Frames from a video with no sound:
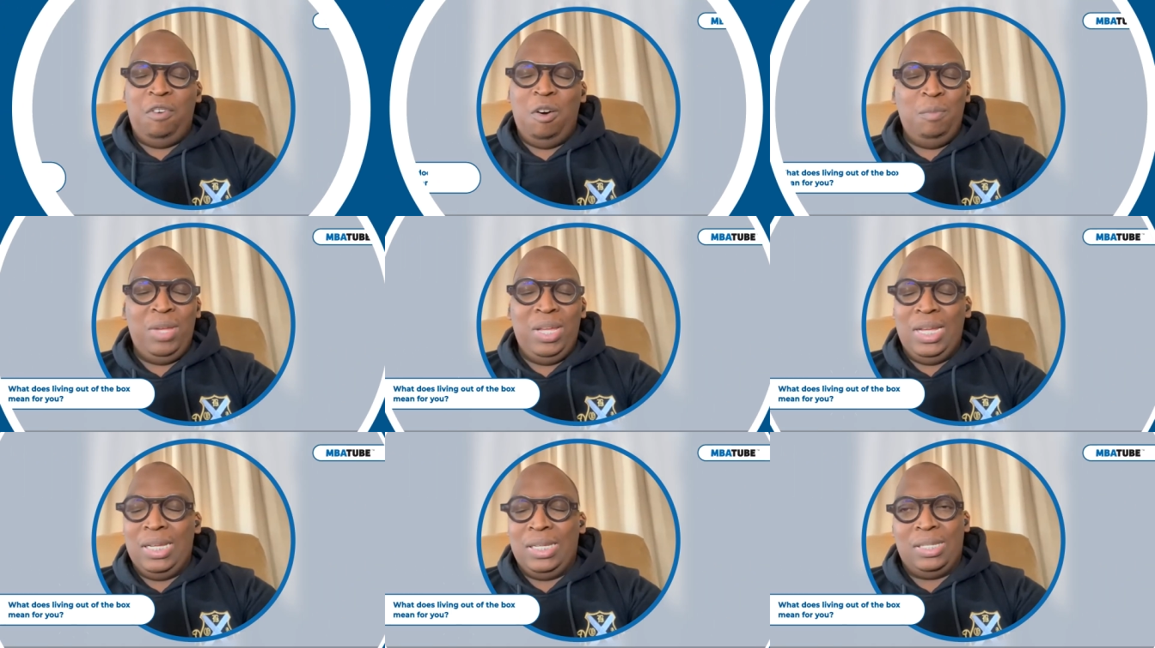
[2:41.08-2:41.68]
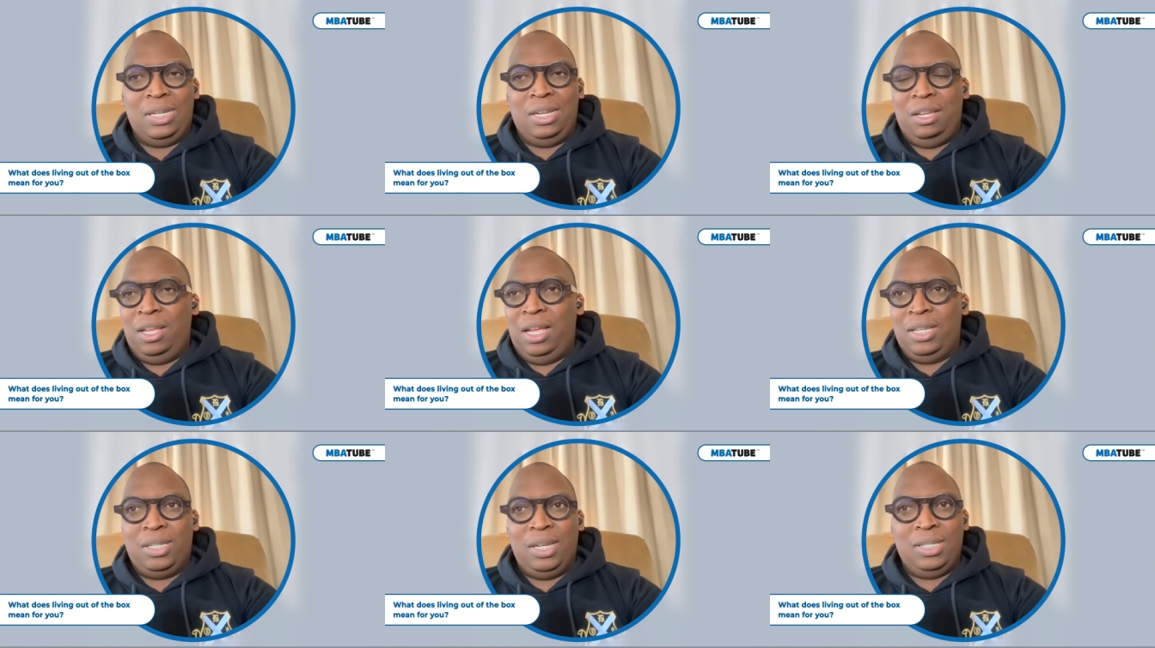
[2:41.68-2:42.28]
For me,
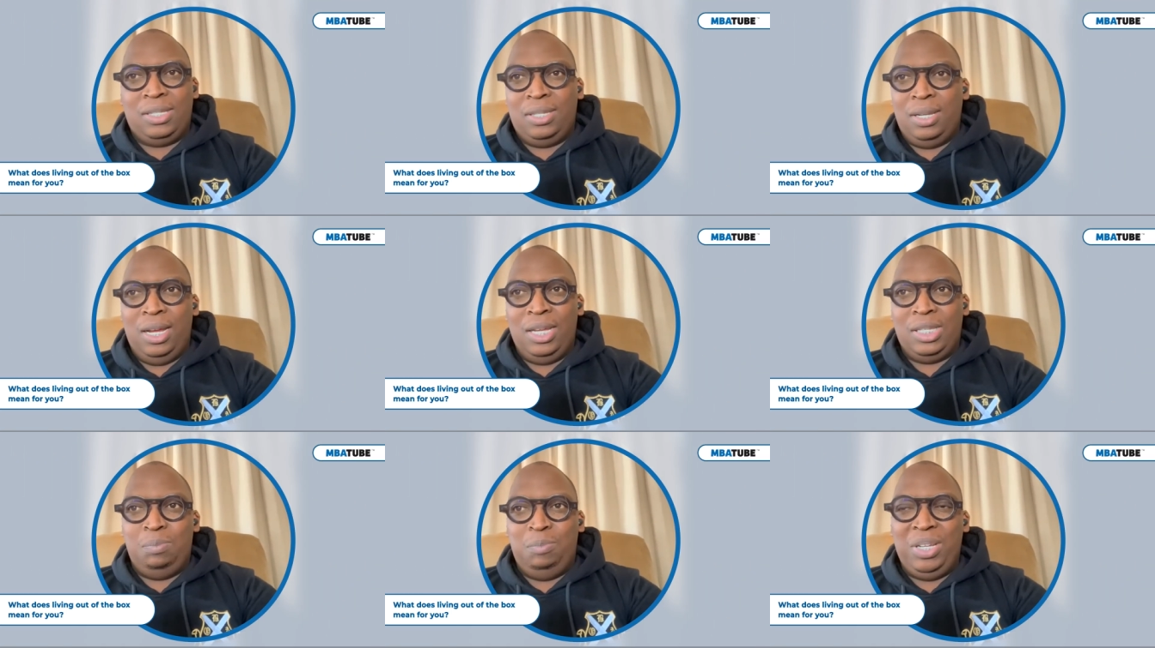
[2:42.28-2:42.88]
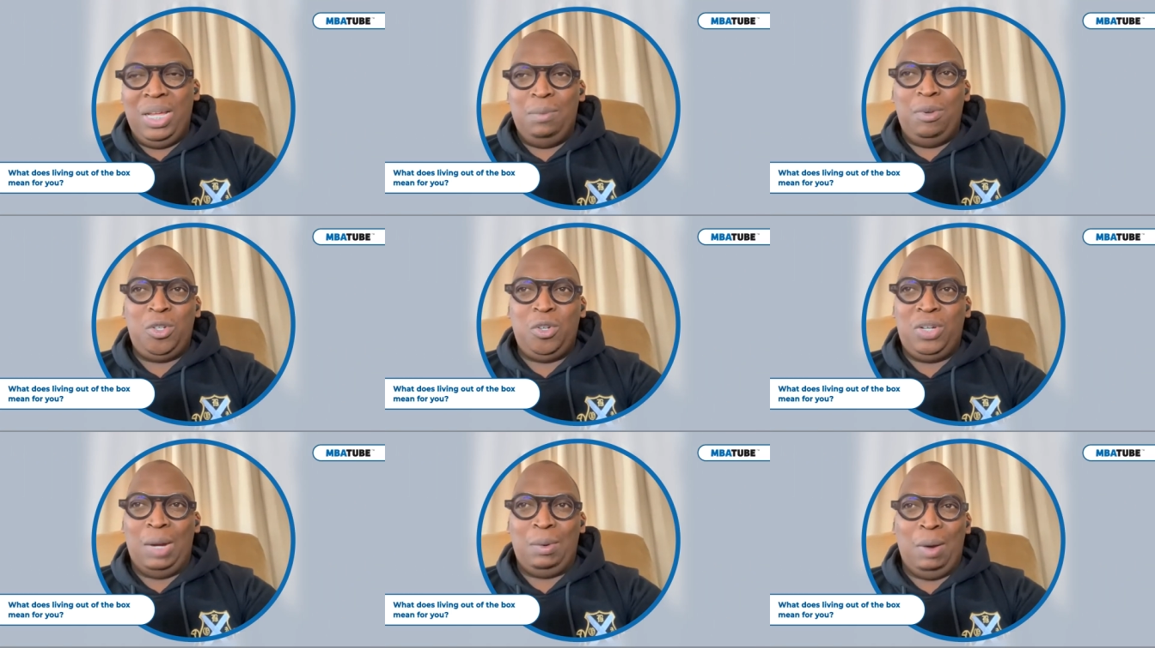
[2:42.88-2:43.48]
it's being
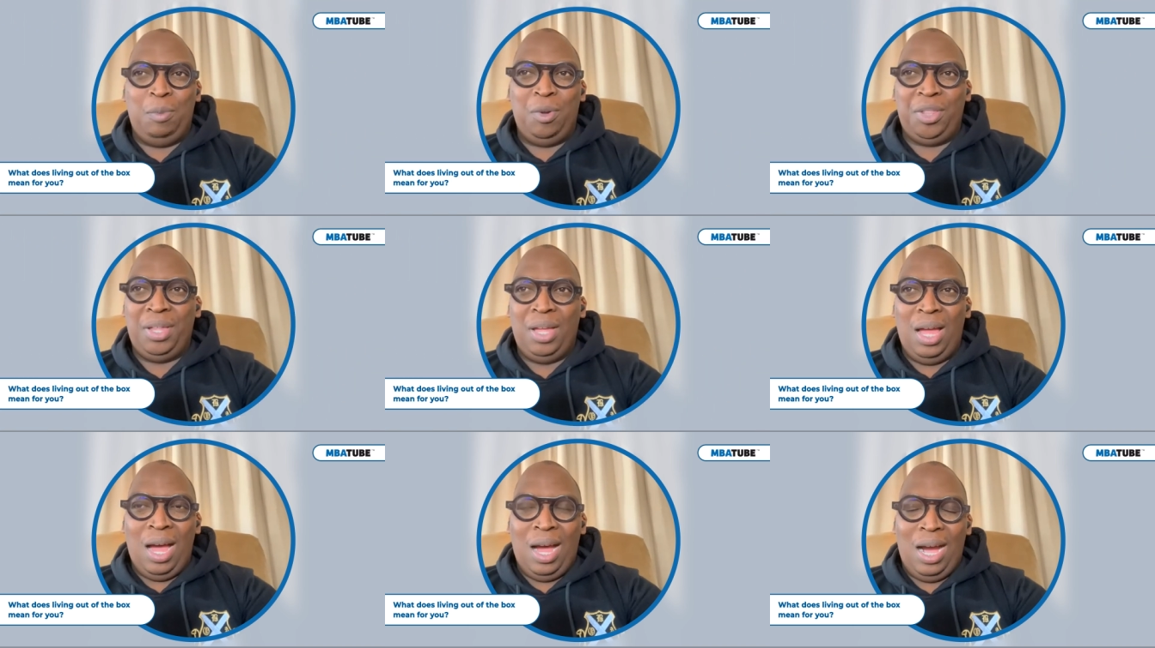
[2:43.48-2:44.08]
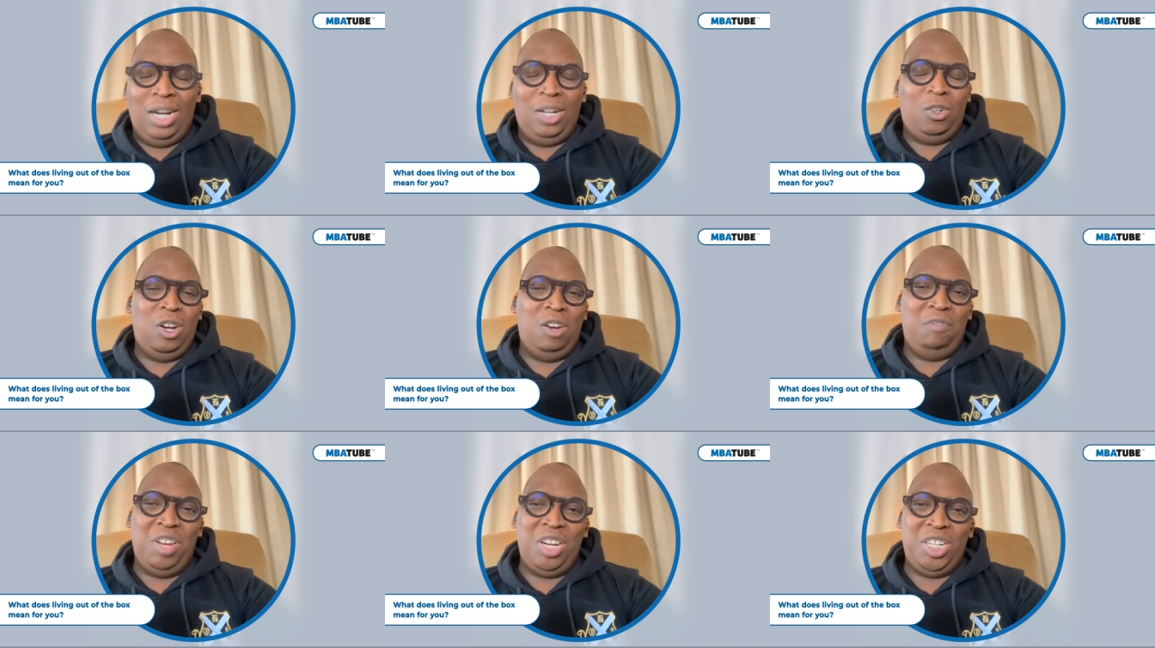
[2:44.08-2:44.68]
able to come up with
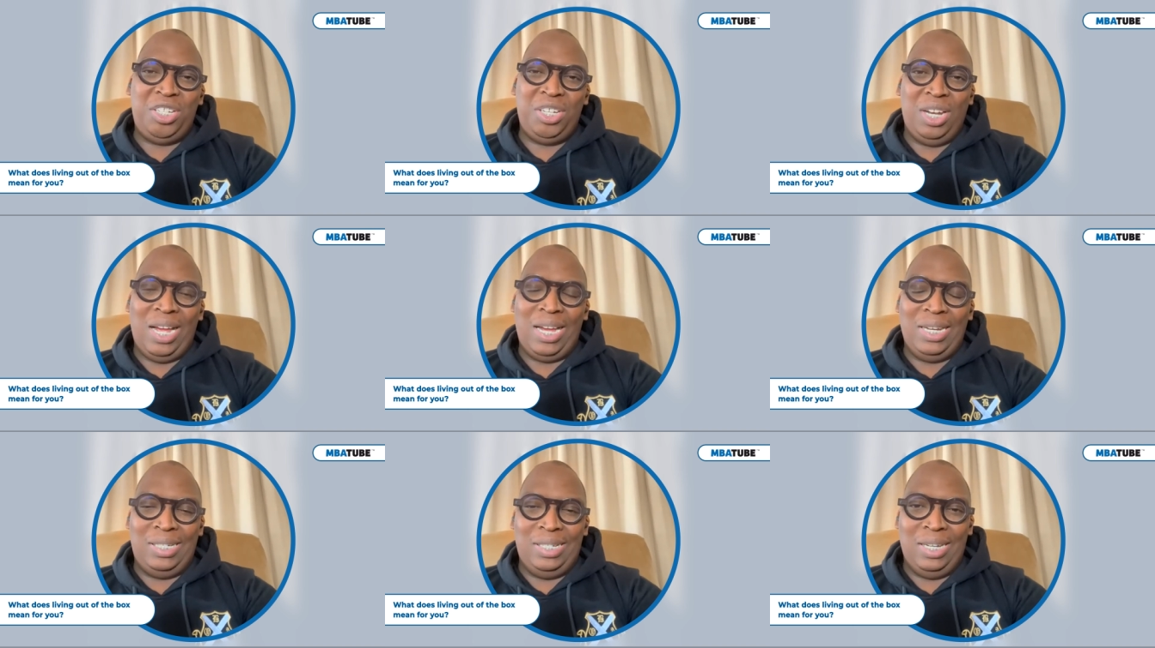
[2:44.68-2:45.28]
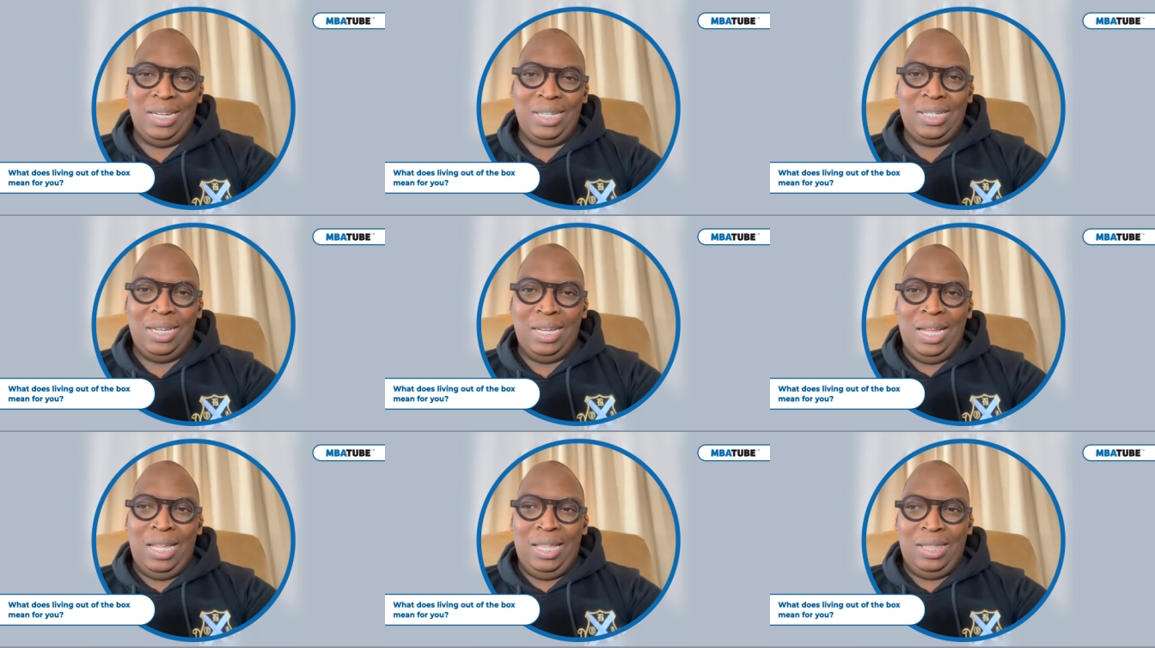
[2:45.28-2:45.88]
unconventional ideas
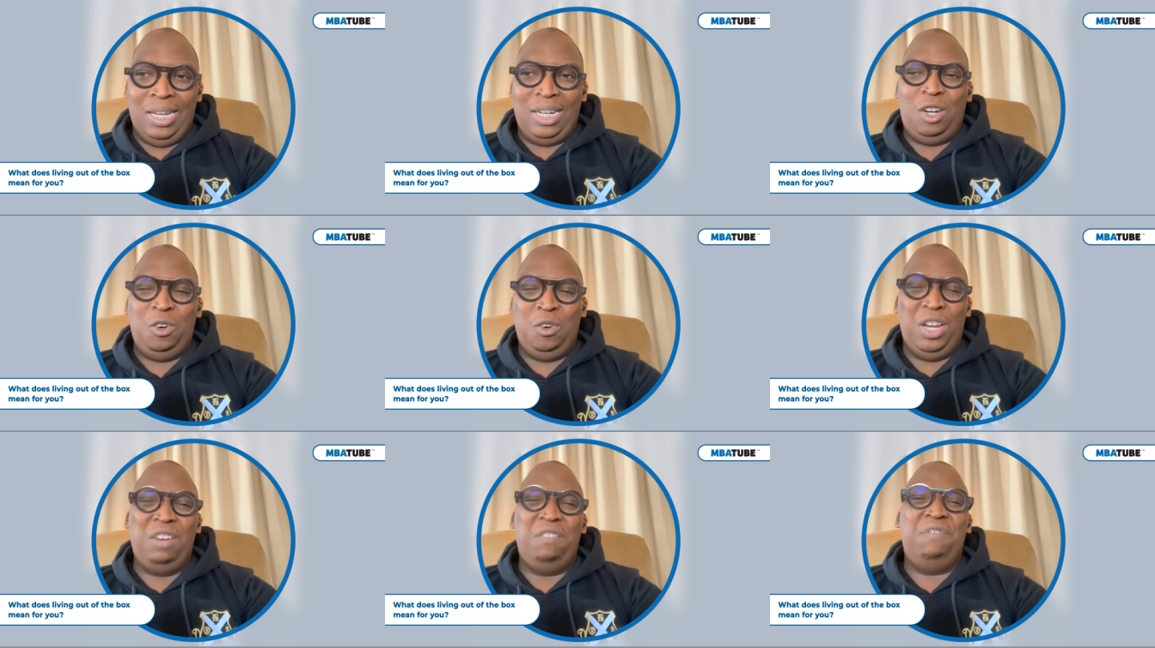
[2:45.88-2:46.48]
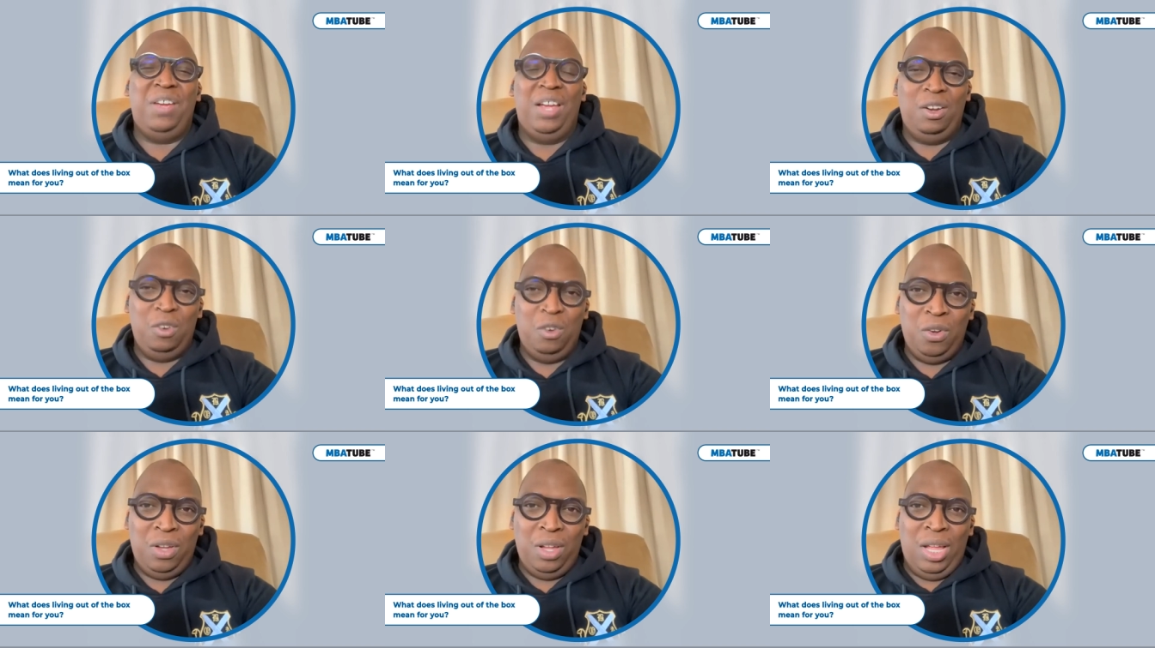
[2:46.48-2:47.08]
that create
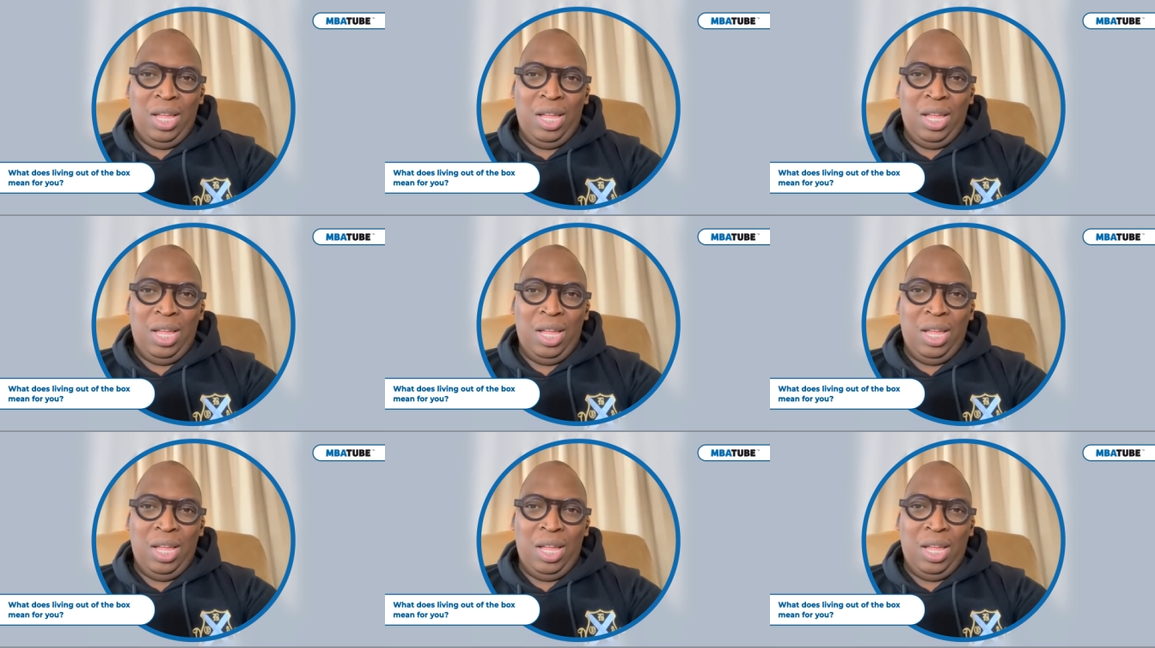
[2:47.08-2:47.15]
value,